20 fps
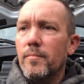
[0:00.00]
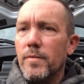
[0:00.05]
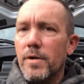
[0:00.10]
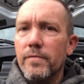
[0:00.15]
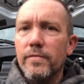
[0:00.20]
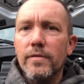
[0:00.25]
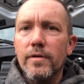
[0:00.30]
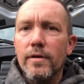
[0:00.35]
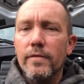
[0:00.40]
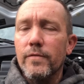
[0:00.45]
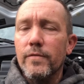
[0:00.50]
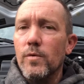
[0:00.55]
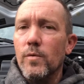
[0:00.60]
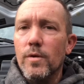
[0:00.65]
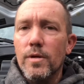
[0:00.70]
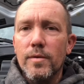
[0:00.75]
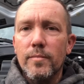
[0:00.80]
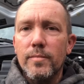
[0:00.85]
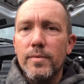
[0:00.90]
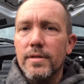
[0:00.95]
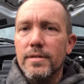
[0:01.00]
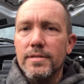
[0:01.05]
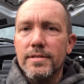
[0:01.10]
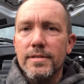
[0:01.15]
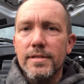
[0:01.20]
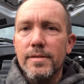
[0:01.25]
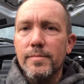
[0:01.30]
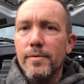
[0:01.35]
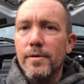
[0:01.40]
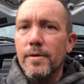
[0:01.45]
muffler if you want to be a
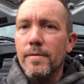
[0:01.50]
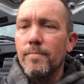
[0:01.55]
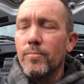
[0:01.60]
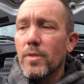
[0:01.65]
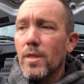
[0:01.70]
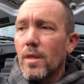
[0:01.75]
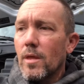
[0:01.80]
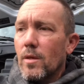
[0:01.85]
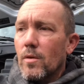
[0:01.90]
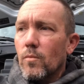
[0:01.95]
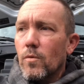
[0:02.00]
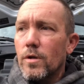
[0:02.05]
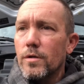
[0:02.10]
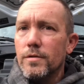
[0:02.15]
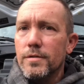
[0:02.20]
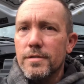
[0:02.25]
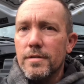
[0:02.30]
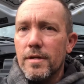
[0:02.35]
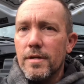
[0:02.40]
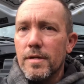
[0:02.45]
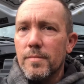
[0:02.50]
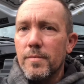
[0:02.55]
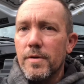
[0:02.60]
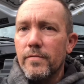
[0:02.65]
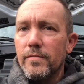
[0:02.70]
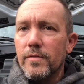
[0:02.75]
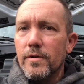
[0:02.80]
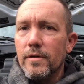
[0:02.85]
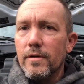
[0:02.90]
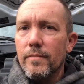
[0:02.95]
sleeper. Run your stock
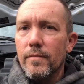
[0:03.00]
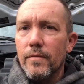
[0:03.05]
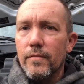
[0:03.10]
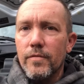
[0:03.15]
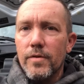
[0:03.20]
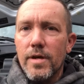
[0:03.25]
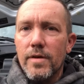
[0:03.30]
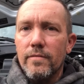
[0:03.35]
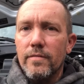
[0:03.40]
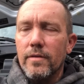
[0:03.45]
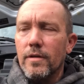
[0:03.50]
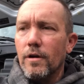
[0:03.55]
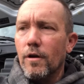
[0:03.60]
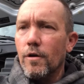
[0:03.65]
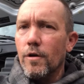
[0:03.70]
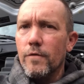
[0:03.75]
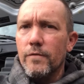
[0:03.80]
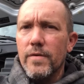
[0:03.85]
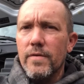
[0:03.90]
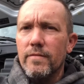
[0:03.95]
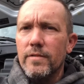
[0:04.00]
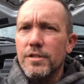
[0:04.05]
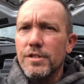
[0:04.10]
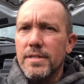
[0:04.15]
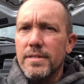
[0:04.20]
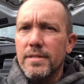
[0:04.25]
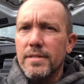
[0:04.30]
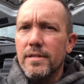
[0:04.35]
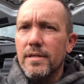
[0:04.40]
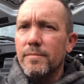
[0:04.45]
muffler if you have a or if you have a
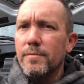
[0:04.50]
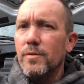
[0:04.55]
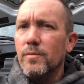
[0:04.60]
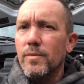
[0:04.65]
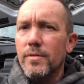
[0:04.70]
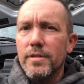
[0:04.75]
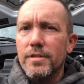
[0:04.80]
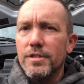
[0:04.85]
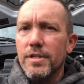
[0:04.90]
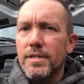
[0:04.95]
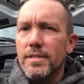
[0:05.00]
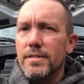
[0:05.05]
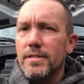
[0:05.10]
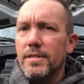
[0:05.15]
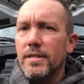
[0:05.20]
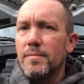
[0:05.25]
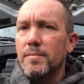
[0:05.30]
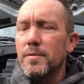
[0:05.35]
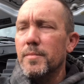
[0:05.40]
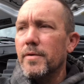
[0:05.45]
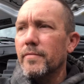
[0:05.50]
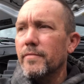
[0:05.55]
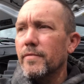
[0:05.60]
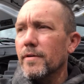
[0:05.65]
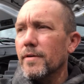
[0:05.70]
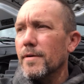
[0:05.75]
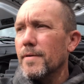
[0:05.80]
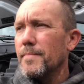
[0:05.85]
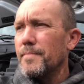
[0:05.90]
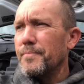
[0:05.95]
JCW, run the JCW
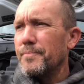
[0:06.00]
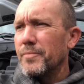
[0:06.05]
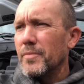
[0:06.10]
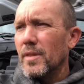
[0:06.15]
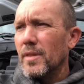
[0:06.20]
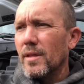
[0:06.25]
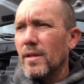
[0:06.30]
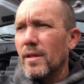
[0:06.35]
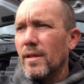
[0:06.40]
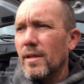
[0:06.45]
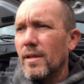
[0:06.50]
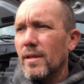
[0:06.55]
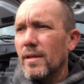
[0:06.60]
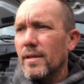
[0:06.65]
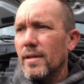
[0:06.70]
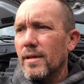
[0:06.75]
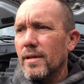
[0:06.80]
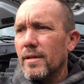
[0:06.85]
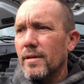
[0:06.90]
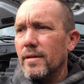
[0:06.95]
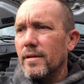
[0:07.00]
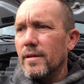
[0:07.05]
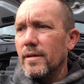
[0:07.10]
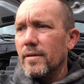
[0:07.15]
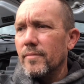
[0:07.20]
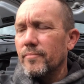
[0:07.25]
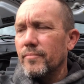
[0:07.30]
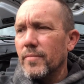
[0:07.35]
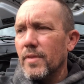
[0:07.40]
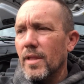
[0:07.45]
muffler. And uh,
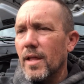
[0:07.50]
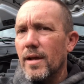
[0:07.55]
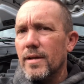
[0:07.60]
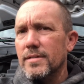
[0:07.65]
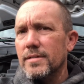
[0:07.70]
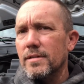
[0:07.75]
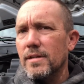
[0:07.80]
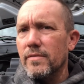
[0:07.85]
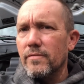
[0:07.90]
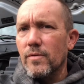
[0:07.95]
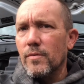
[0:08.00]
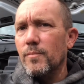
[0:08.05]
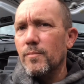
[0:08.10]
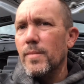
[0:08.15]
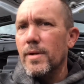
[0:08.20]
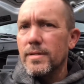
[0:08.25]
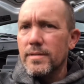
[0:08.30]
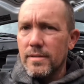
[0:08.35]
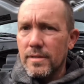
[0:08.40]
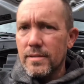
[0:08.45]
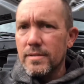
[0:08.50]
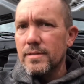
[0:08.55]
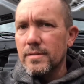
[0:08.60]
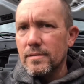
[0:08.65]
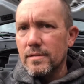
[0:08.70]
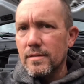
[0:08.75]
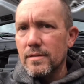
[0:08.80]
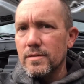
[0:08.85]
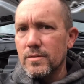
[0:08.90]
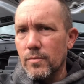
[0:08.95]
I still have mine. This
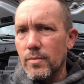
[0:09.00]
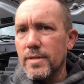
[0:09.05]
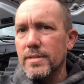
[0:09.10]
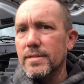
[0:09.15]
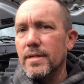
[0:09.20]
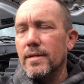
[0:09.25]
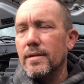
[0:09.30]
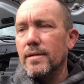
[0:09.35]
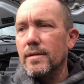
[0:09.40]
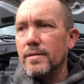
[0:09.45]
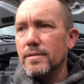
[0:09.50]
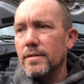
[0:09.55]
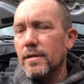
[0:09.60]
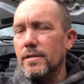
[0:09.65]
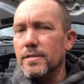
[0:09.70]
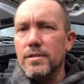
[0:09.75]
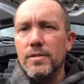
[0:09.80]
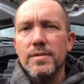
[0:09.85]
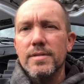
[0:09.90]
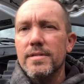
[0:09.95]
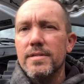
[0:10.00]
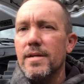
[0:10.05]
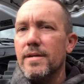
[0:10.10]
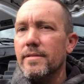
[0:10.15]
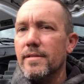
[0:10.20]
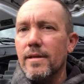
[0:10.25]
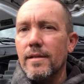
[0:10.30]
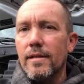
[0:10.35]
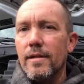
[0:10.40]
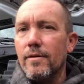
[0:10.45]
is a resonated exhaust, so it's
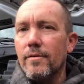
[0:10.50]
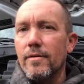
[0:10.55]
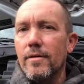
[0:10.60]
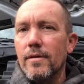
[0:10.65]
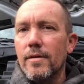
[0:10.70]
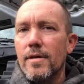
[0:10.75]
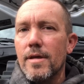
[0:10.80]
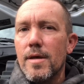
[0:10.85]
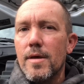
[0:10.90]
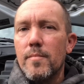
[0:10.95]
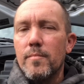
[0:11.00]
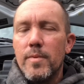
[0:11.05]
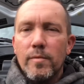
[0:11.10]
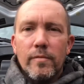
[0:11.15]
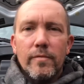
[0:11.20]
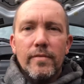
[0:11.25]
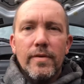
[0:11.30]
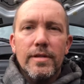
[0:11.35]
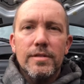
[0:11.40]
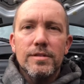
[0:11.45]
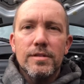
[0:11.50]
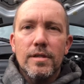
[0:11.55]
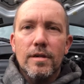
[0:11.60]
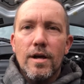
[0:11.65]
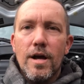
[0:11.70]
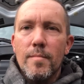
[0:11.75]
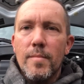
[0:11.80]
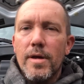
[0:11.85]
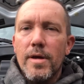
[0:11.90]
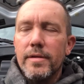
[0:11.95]
not that loud. People have actually
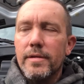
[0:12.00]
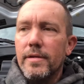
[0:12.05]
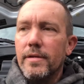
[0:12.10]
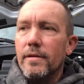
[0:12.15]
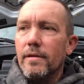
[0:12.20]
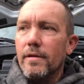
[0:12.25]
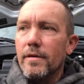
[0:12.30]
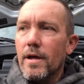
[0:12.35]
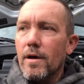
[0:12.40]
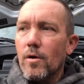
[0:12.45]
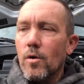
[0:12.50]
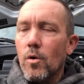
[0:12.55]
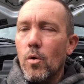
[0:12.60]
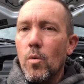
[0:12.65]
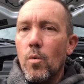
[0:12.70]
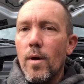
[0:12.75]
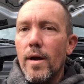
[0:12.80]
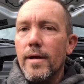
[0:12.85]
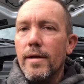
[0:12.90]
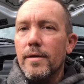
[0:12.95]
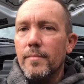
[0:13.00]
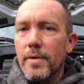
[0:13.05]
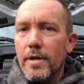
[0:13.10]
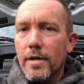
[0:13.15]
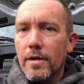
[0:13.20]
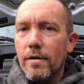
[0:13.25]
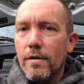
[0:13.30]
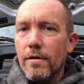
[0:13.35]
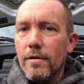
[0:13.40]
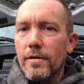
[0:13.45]
commented on how quiet my
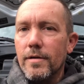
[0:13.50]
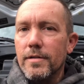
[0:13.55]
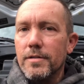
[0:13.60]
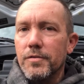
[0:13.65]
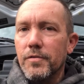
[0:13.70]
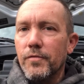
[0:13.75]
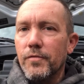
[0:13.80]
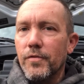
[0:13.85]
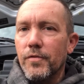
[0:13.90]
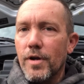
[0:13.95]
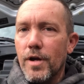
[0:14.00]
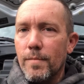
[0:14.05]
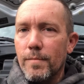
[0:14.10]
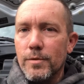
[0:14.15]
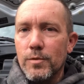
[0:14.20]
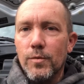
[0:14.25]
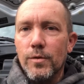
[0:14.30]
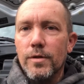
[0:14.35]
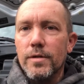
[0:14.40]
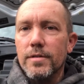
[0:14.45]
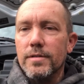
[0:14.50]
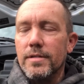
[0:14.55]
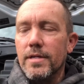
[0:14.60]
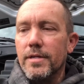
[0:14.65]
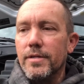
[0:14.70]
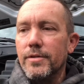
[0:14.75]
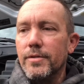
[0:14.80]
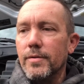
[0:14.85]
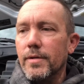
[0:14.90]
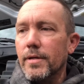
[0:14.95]
car is for how much work is
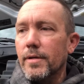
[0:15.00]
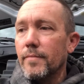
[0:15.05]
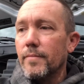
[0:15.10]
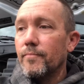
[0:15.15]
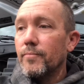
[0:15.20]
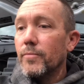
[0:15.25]
done to it